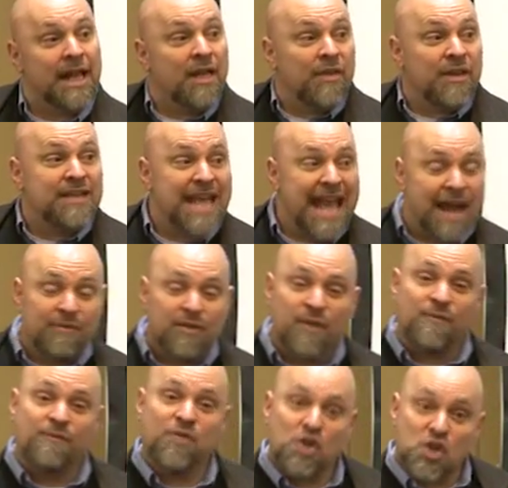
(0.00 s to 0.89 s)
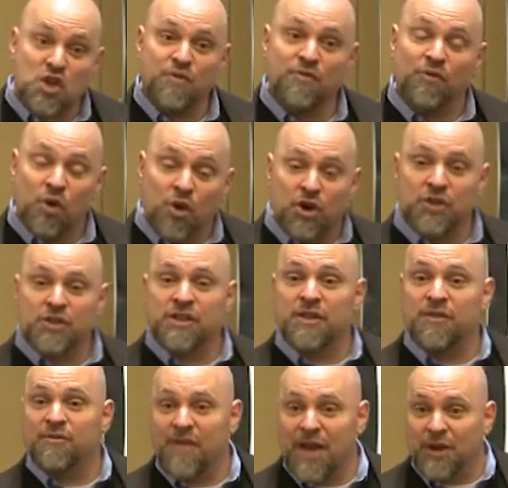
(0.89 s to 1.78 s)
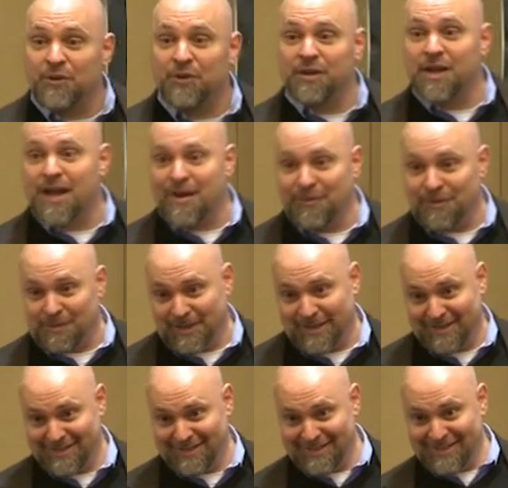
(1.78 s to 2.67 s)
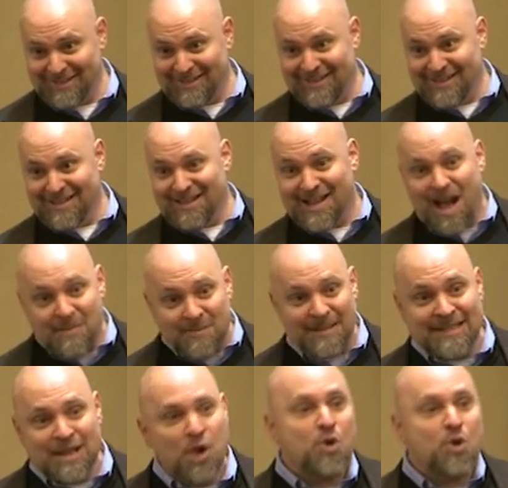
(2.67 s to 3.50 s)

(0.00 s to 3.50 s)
than to have the full force of the federal government coming.